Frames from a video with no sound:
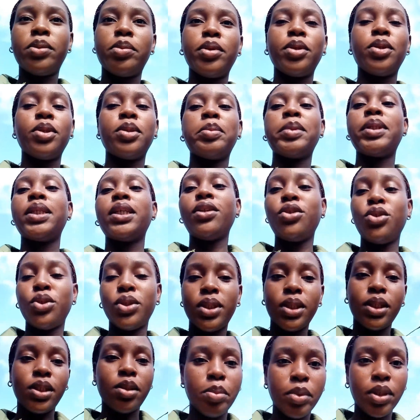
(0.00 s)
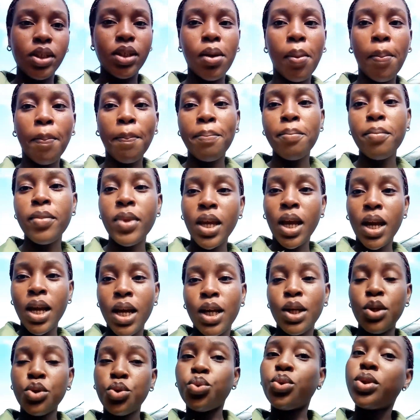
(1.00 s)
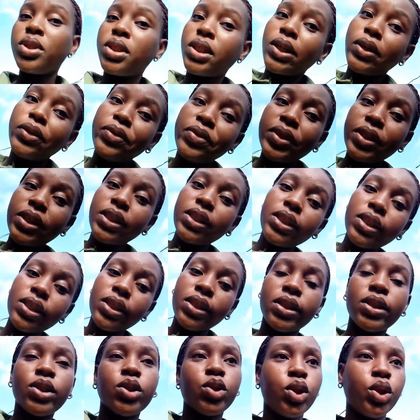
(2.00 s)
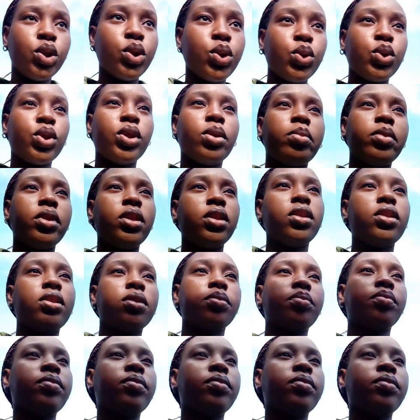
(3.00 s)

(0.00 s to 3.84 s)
because my dad just sent me to his office to do something.